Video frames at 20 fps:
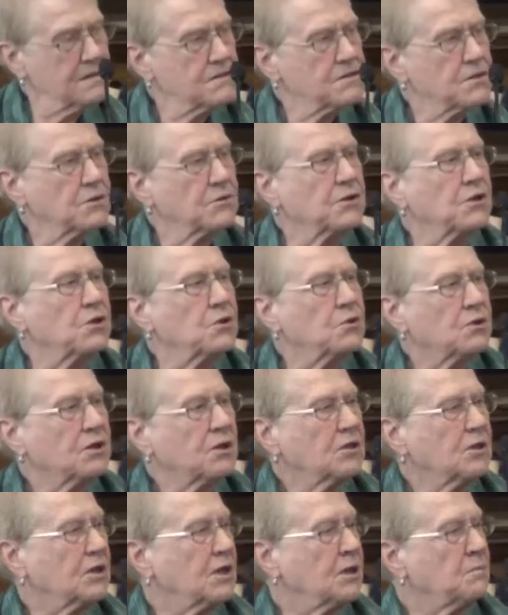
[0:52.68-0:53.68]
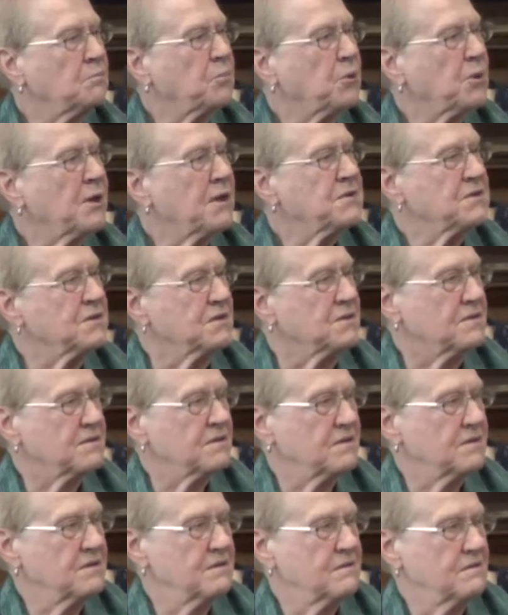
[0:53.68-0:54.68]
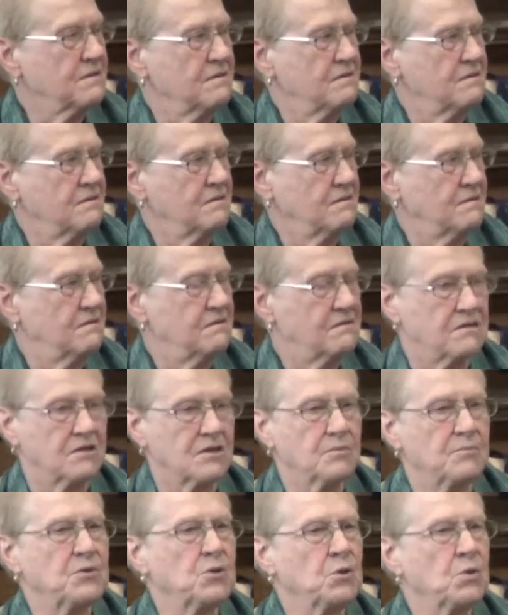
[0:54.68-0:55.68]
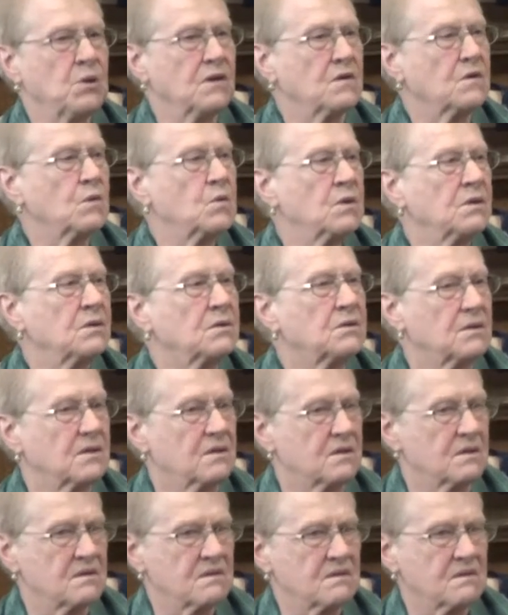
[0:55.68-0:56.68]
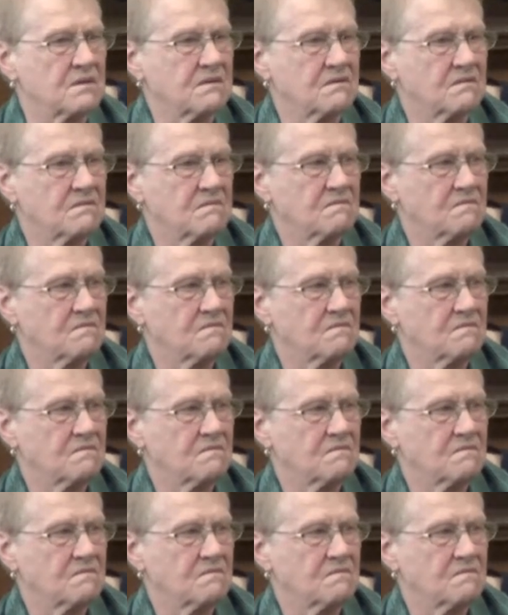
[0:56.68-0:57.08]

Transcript: so that you can keep present to the beauty in the wilderness.